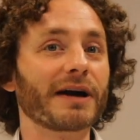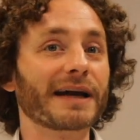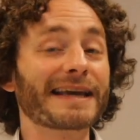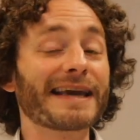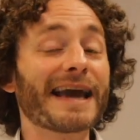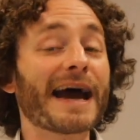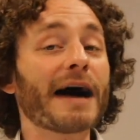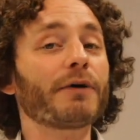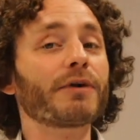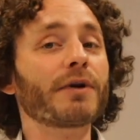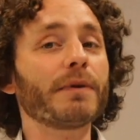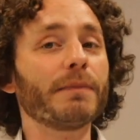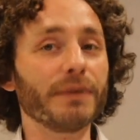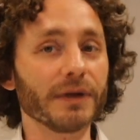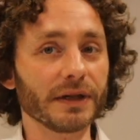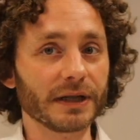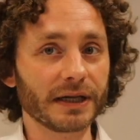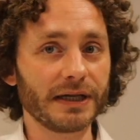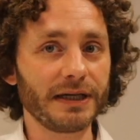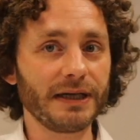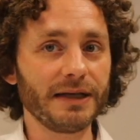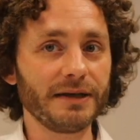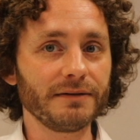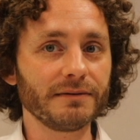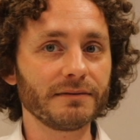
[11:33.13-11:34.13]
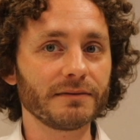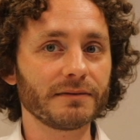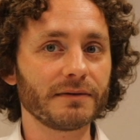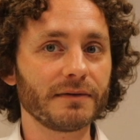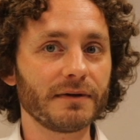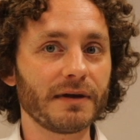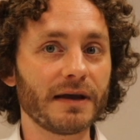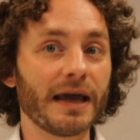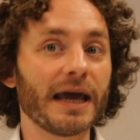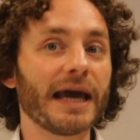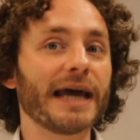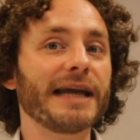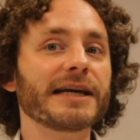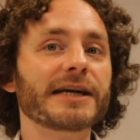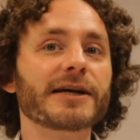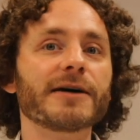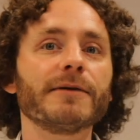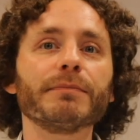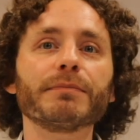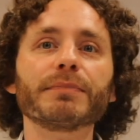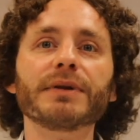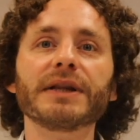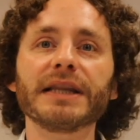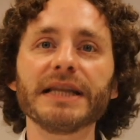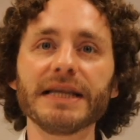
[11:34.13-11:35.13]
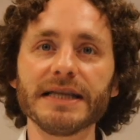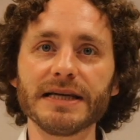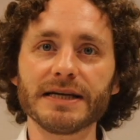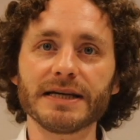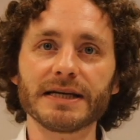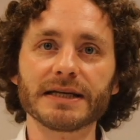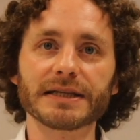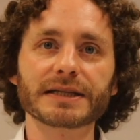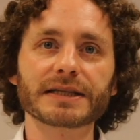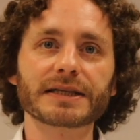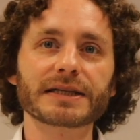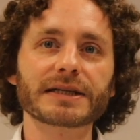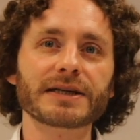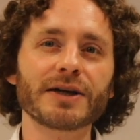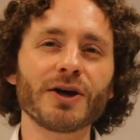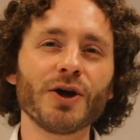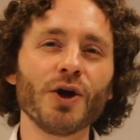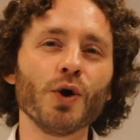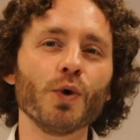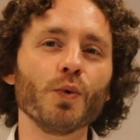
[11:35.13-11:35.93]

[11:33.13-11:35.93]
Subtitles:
accountability and completeness.